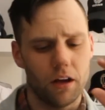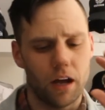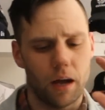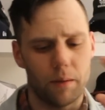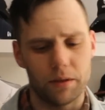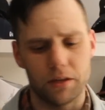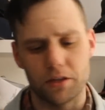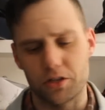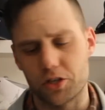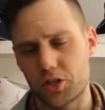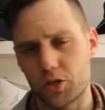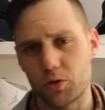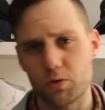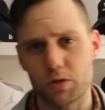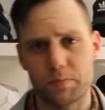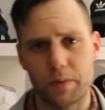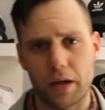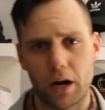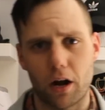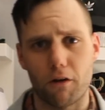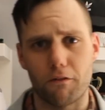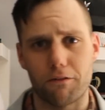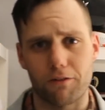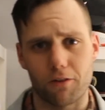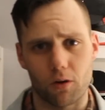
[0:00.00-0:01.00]
I mean, the shoe has
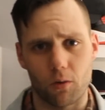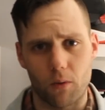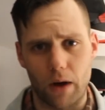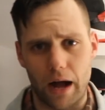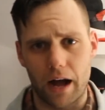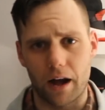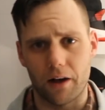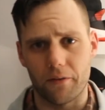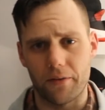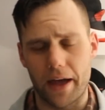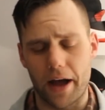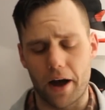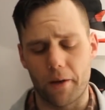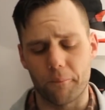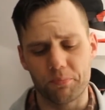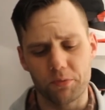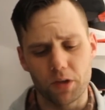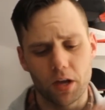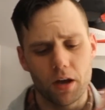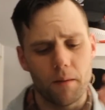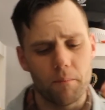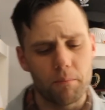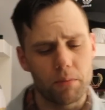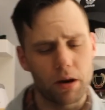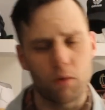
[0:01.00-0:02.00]
been out for a while now,
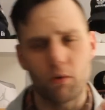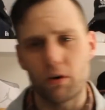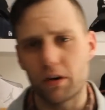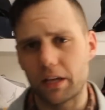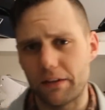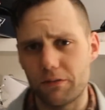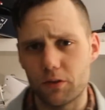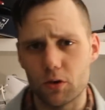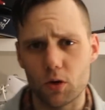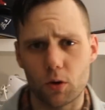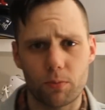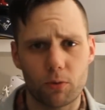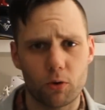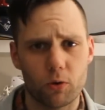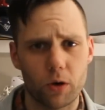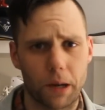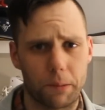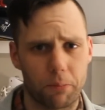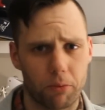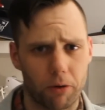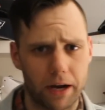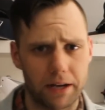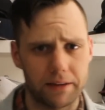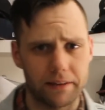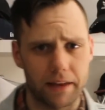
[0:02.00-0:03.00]
but I want to give you a
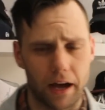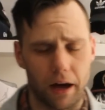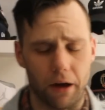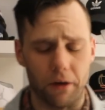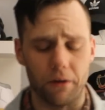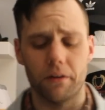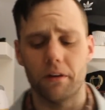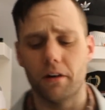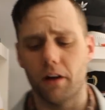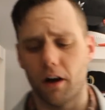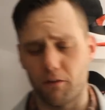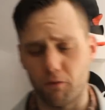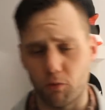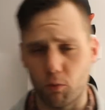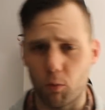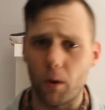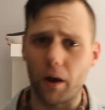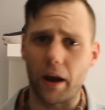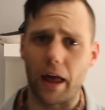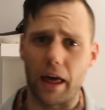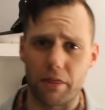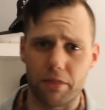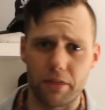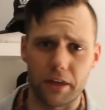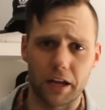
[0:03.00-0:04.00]
quick breakdown of
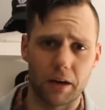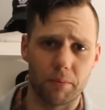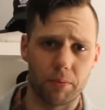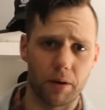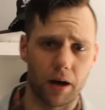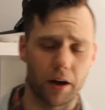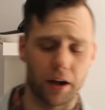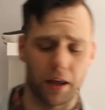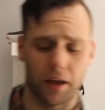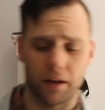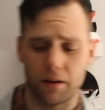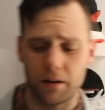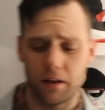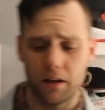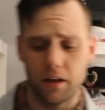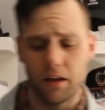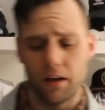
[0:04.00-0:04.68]
what I think about it.